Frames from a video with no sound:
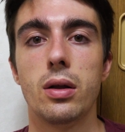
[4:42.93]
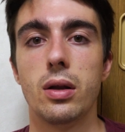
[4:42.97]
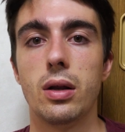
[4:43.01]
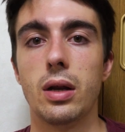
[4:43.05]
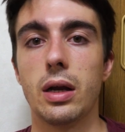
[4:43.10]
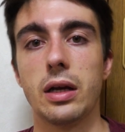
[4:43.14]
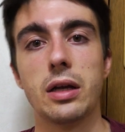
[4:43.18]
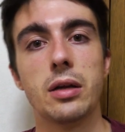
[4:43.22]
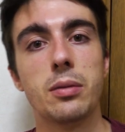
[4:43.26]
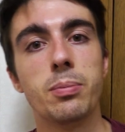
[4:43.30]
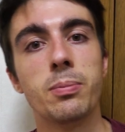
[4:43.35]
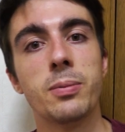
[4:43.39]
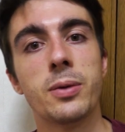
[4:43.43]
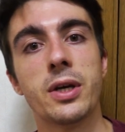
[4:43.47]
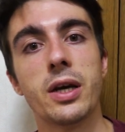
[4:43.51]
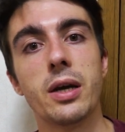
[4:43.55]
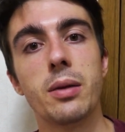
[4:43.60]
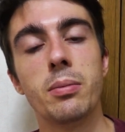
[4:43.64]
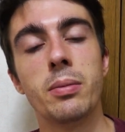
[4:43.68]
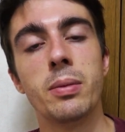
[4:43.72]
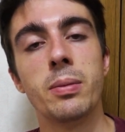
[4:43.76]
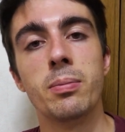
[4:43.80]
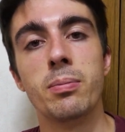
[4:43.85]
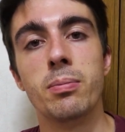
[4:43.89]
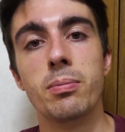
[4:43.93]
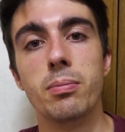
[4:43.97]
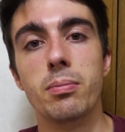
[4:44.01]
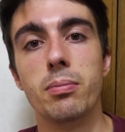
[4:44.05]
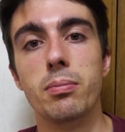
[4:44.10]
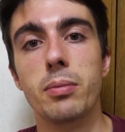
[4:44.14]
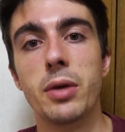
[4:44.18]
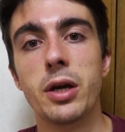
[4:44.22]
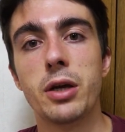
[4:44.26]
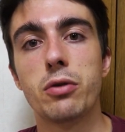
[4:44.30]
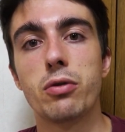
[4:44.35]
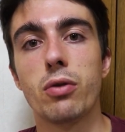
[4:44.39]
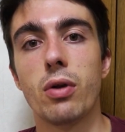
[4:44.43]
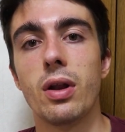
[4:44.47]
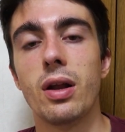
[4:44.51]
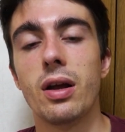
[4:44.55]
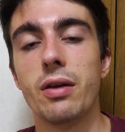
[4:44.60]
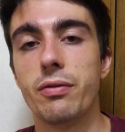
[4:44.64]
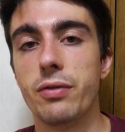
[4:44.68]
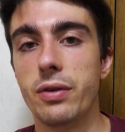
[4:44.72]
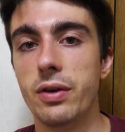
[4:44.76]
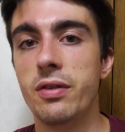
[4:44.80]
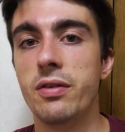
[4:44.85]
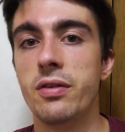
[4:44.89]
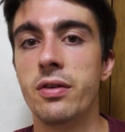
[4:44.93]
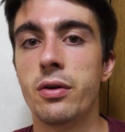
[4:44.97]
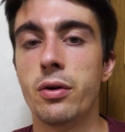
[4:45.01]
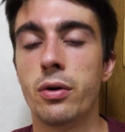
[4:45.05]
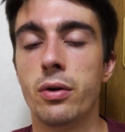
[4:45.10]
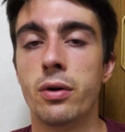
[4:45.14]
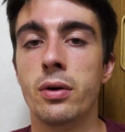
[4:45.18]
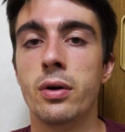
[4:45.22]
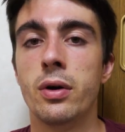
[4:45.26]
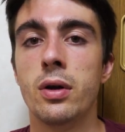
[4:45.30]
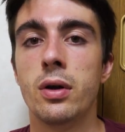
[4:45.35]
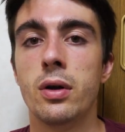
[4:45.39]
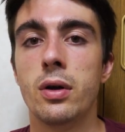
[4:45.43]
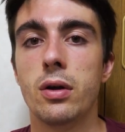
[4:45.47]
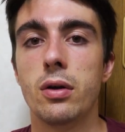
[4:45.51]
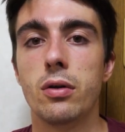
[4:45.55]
life easier